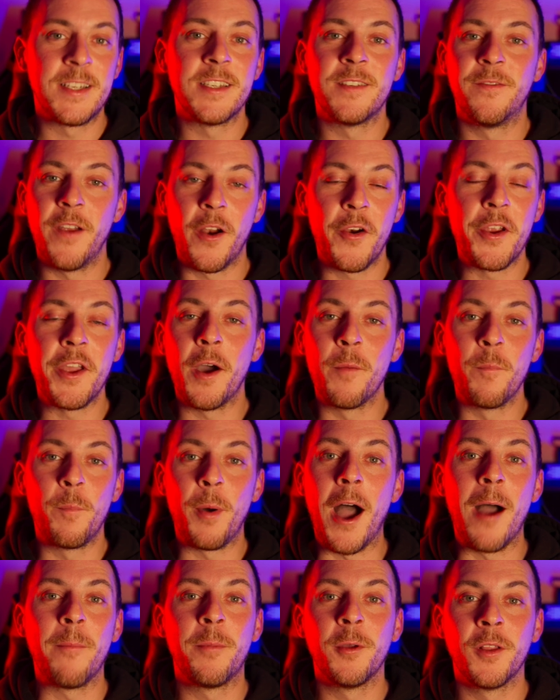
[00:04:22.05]
is very
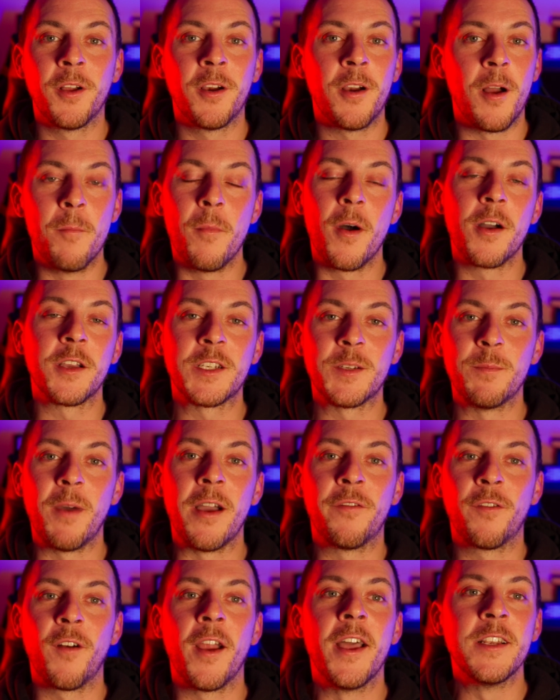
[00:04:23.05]
unpopular amongst my
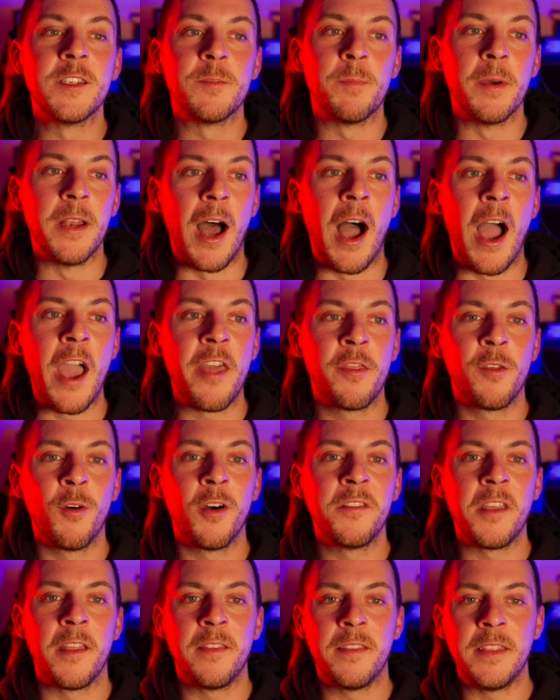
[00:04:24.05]
friends, but I
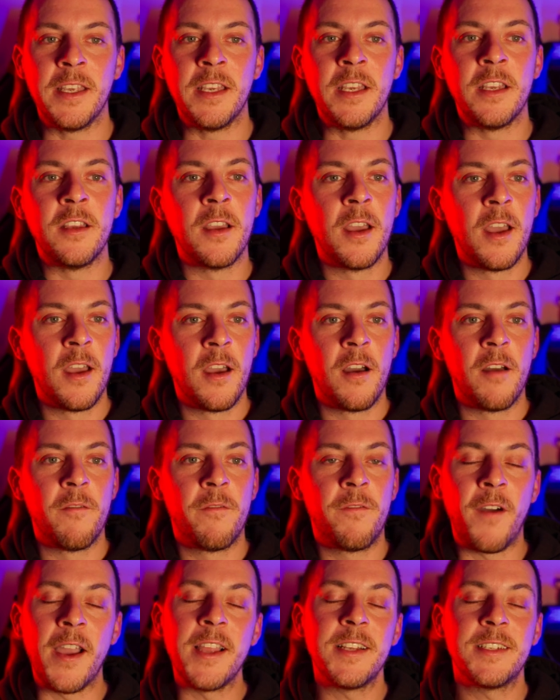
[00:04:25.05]
thought that the
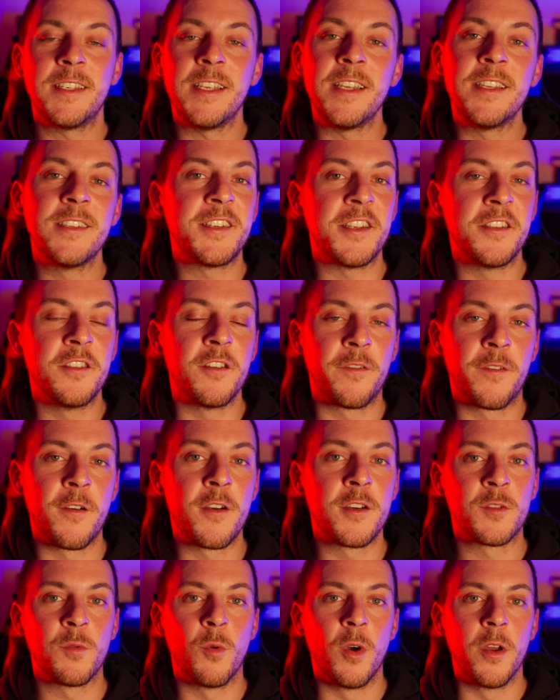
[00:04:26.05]
fight scenes in the
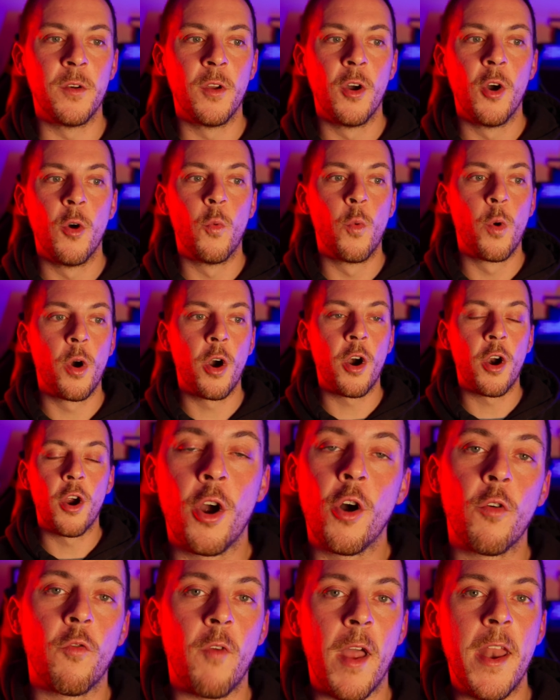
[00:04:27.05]
first one were
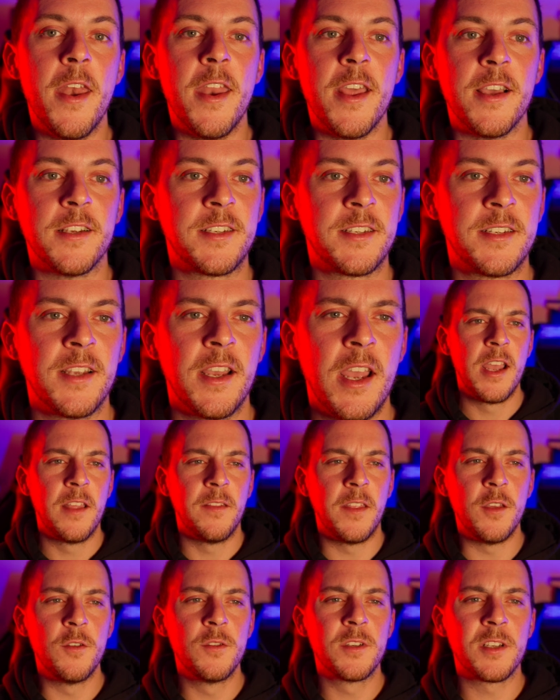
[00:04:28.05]
horrendous.
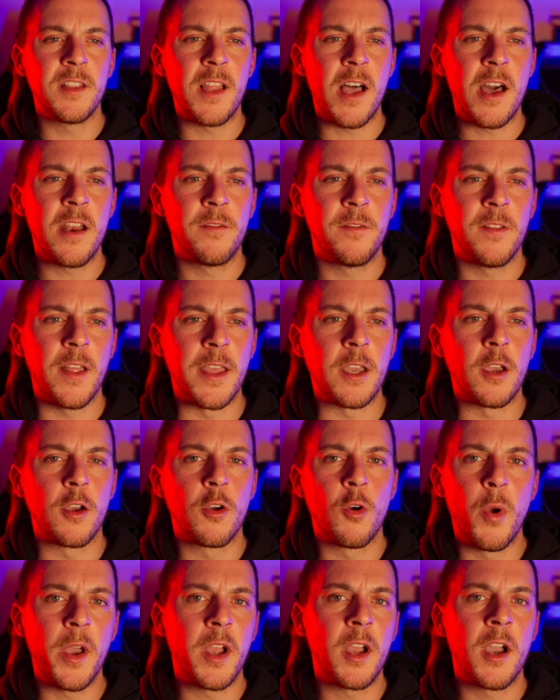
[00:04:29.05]
They use a lot of
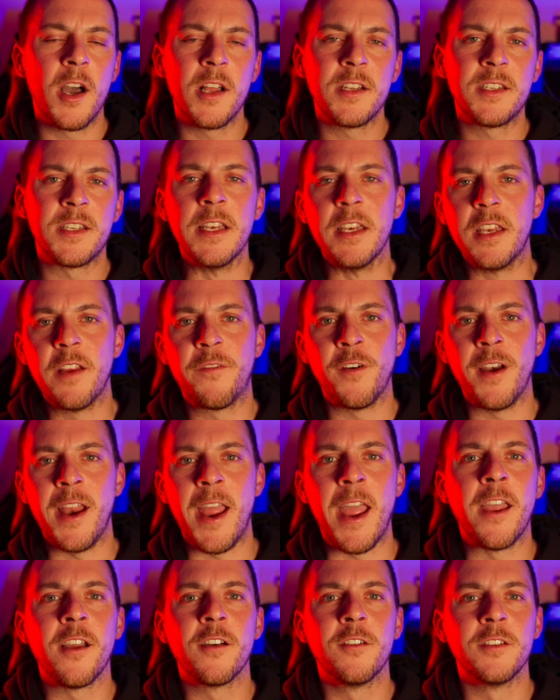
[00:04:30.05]
quick cuts and different
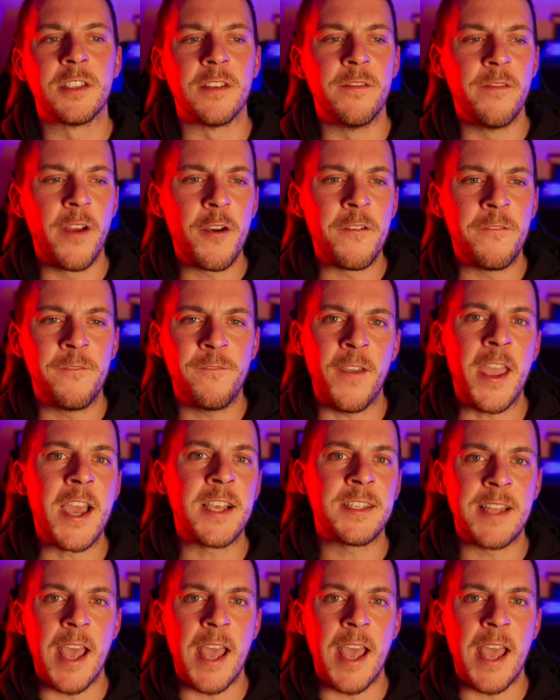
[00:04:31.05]
angles and very fast